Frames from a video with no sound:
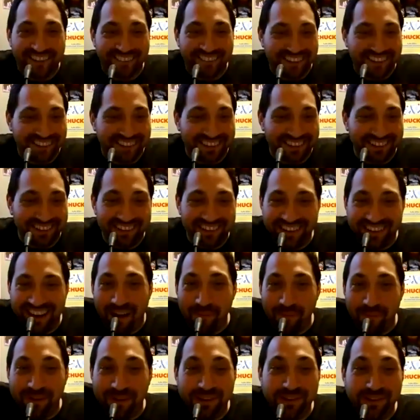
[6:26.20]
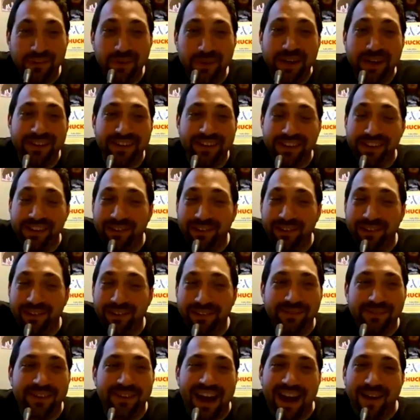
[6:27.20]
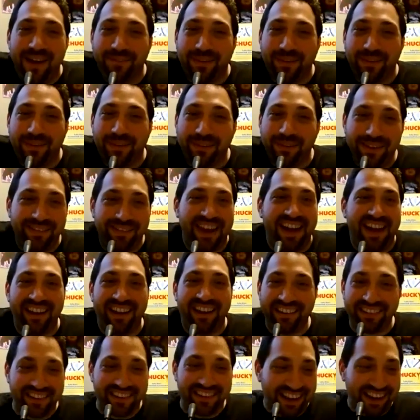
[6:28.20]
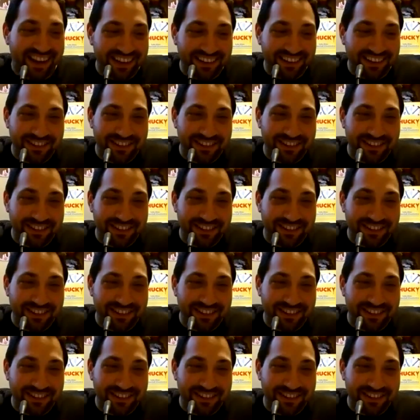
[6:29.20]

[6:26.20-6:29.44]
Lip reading: you have to do, I mean, you don't even have to leave the house now.